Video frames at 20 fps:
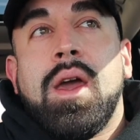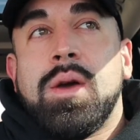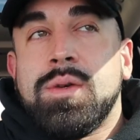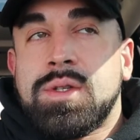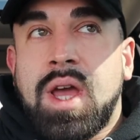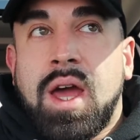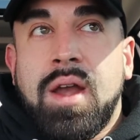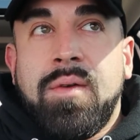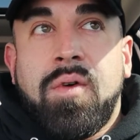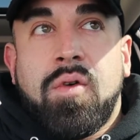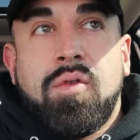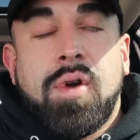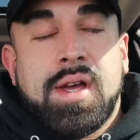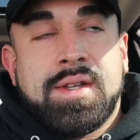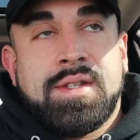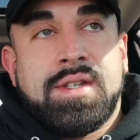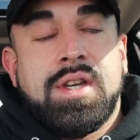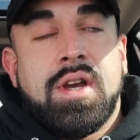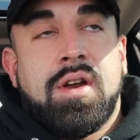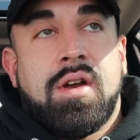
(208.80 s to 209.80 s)
was kind of a
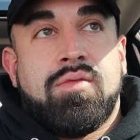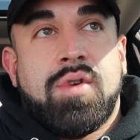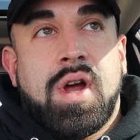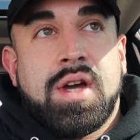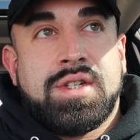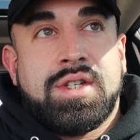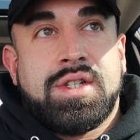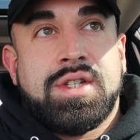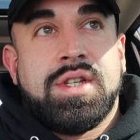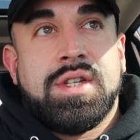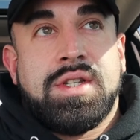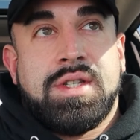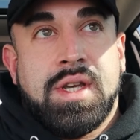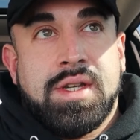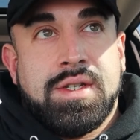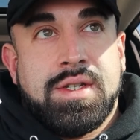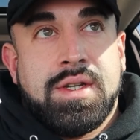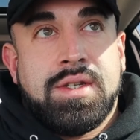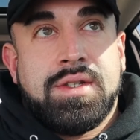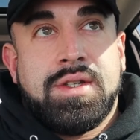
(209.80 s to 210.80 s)
rush
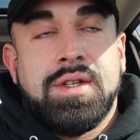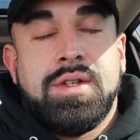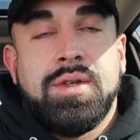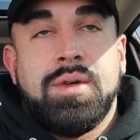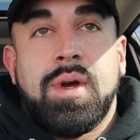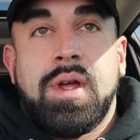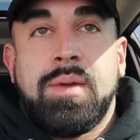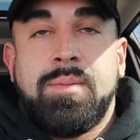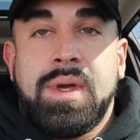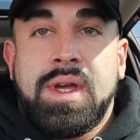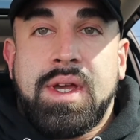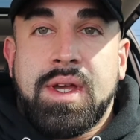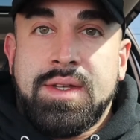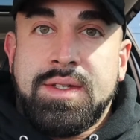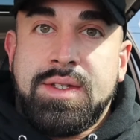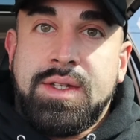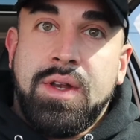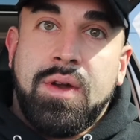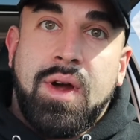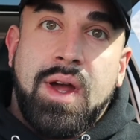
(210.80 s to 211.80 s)
decision to do it
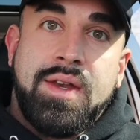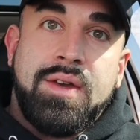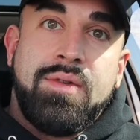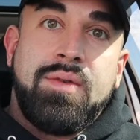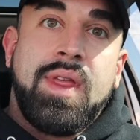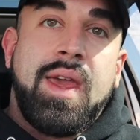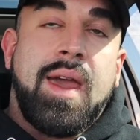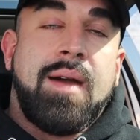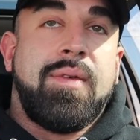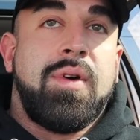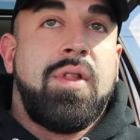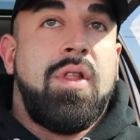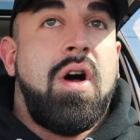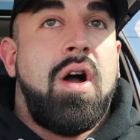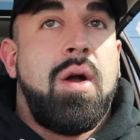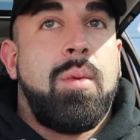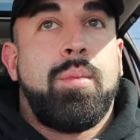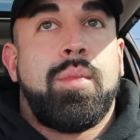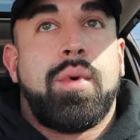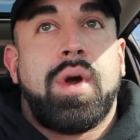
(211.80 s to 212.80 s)
because, you know, I didn't really have a
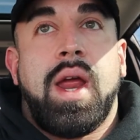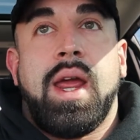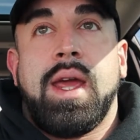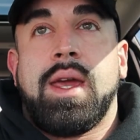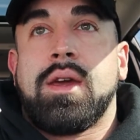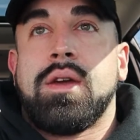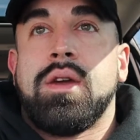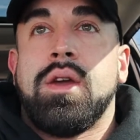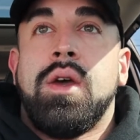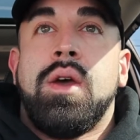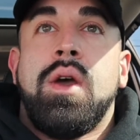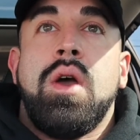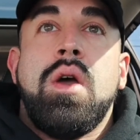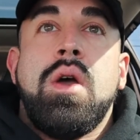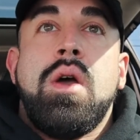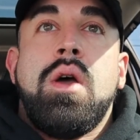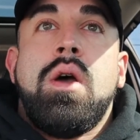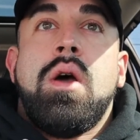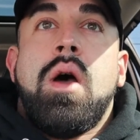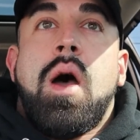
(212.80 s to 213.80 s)
long break
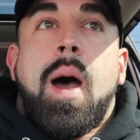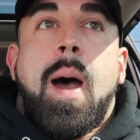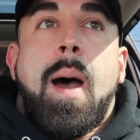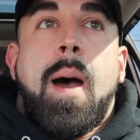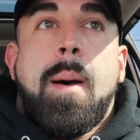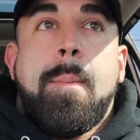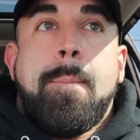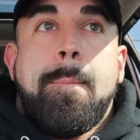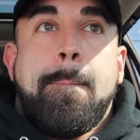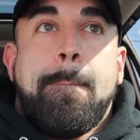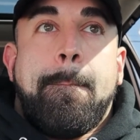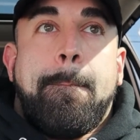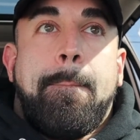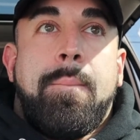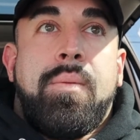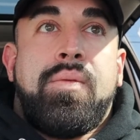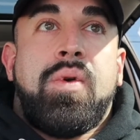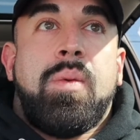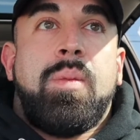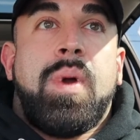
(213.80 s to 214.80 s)

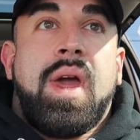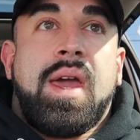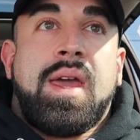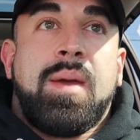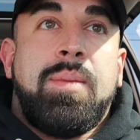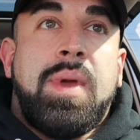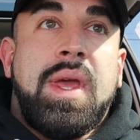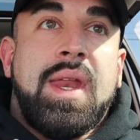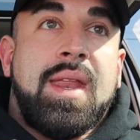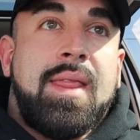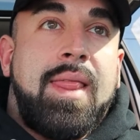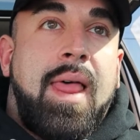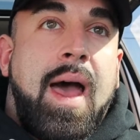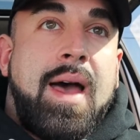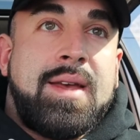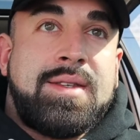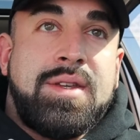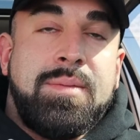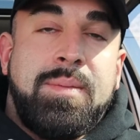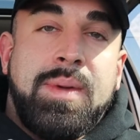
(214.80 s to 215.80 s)
from when I competed
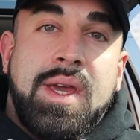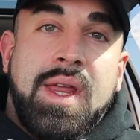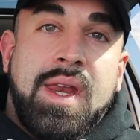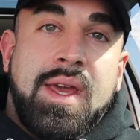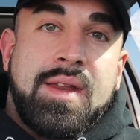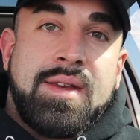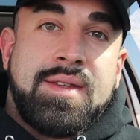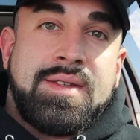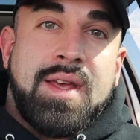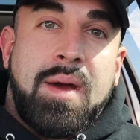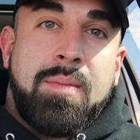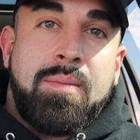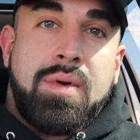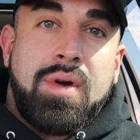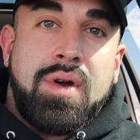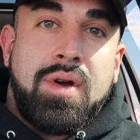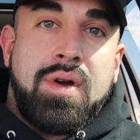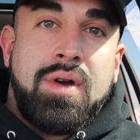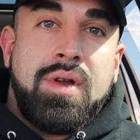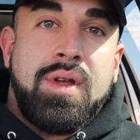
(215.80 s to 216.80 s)
last at the beginning of
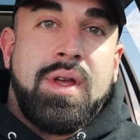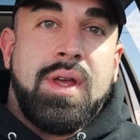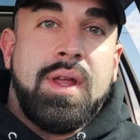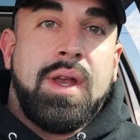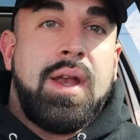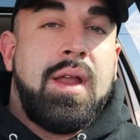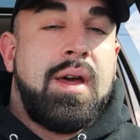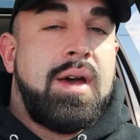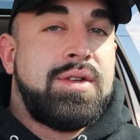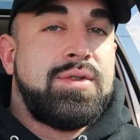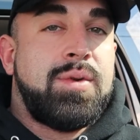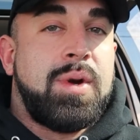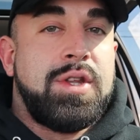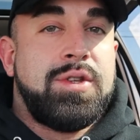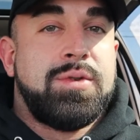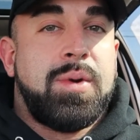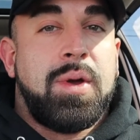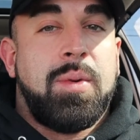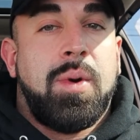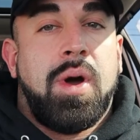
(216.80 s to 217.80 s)
December in
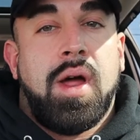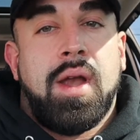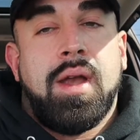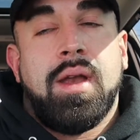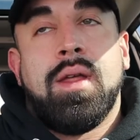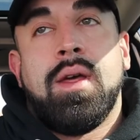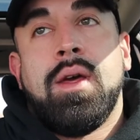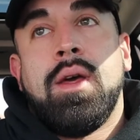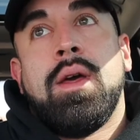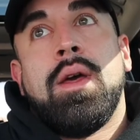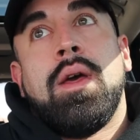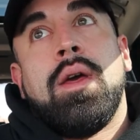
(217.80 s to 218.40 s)
2021.